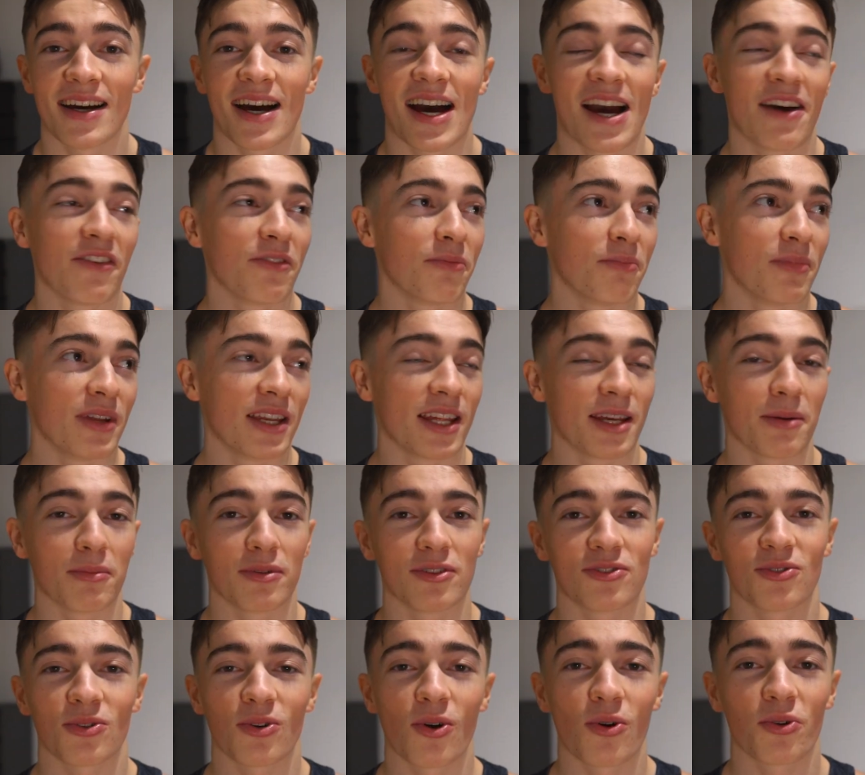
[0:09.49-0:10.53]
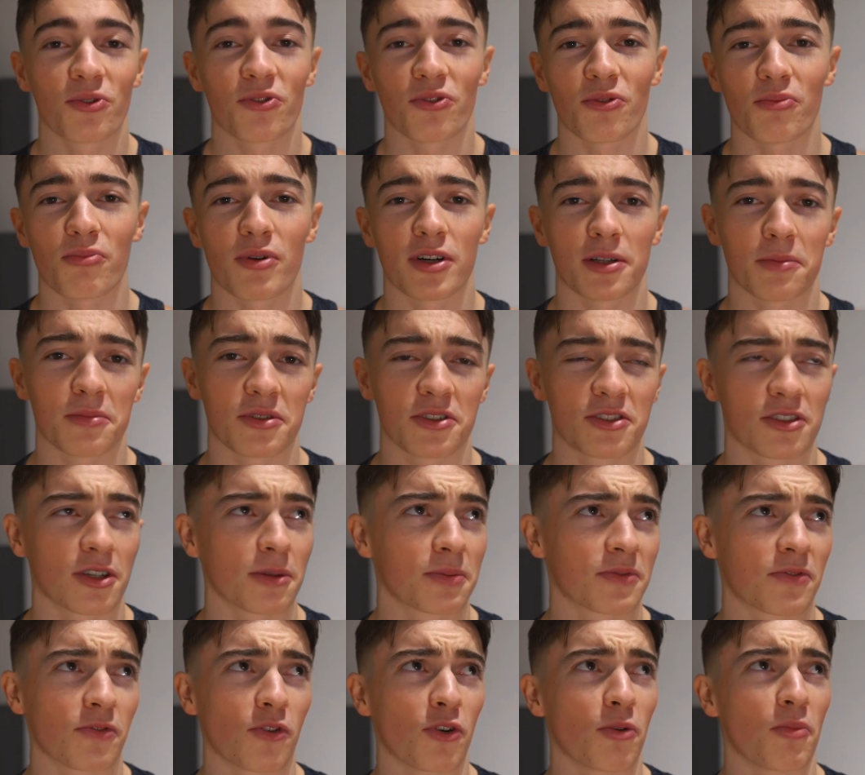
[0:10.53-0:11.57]
I haven't been able to go to the
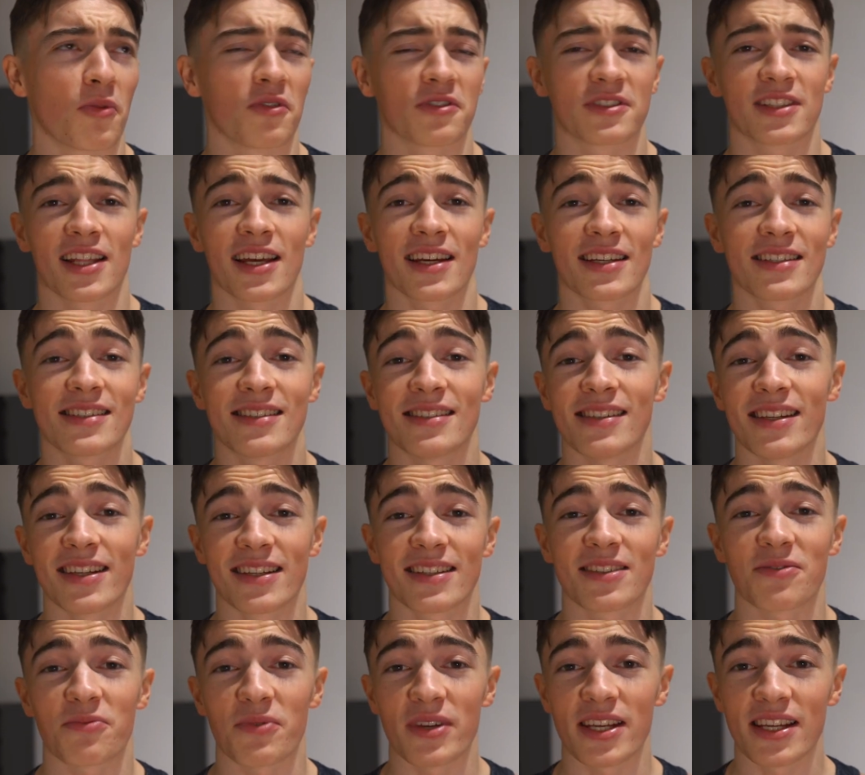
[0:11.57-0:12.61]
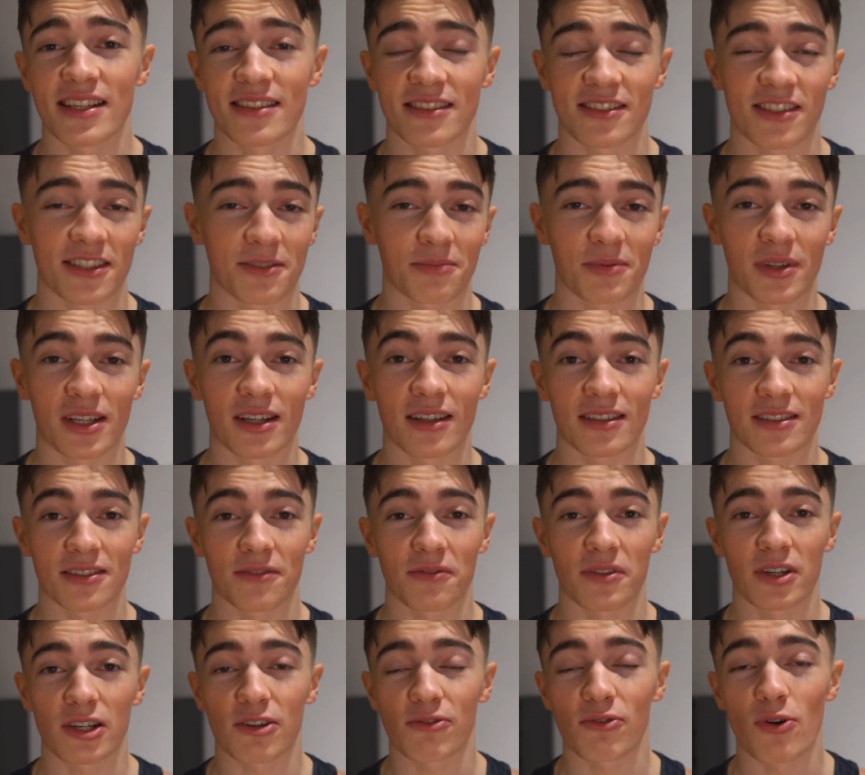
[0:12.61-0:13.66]
barbershops for almost like six weeks just because
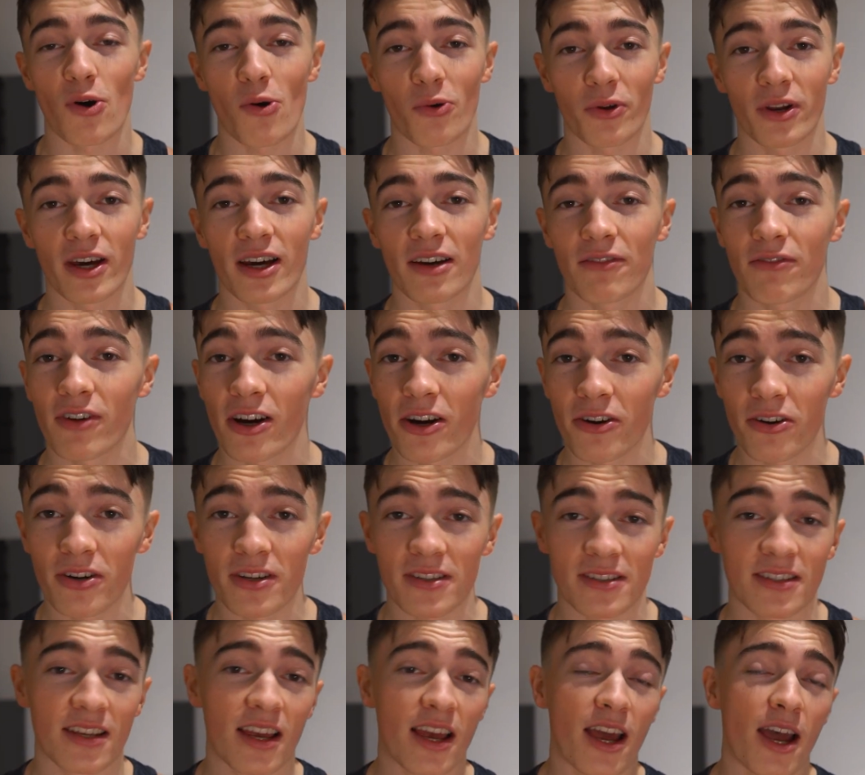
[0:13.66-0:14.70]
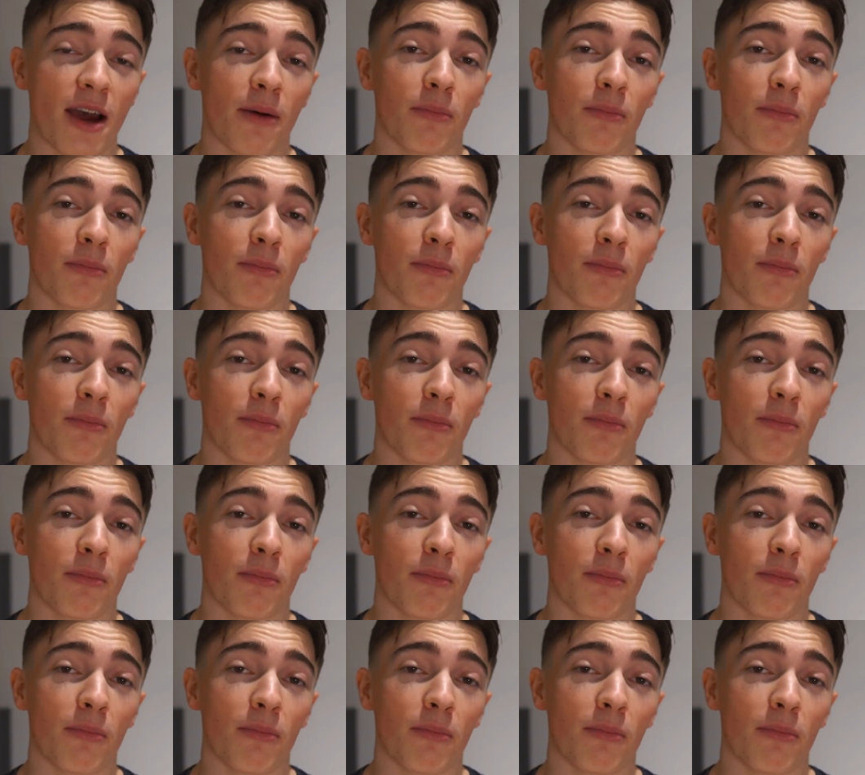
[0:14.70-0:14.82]
of the coronavirus,